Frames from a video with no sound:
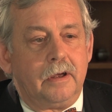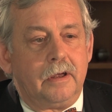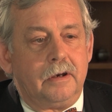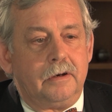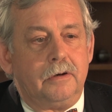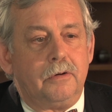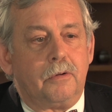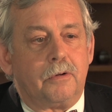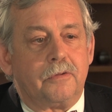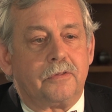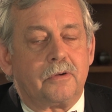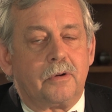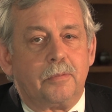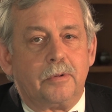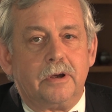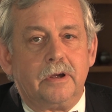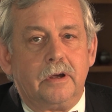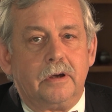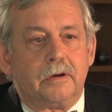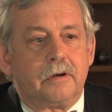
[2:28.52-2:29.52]
and North
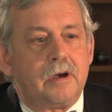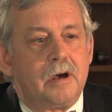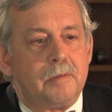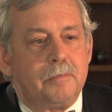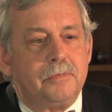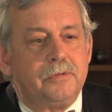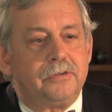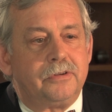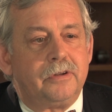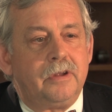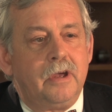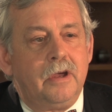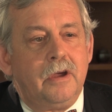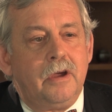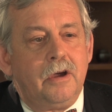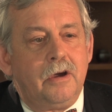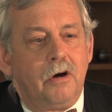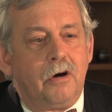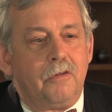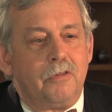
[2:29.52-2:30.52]
Korea comes
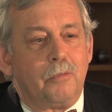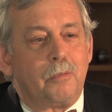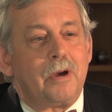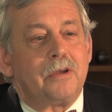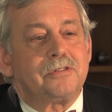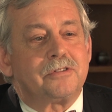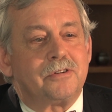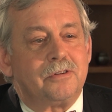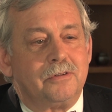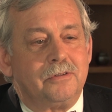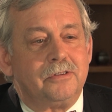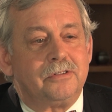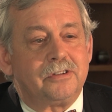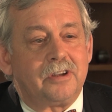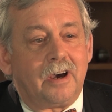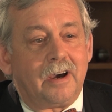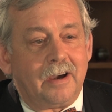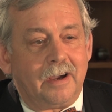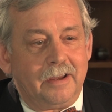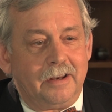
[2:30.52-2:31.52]
on the western
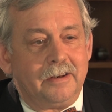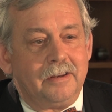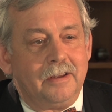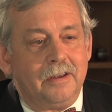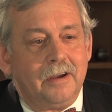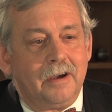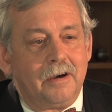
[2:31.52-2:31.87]
side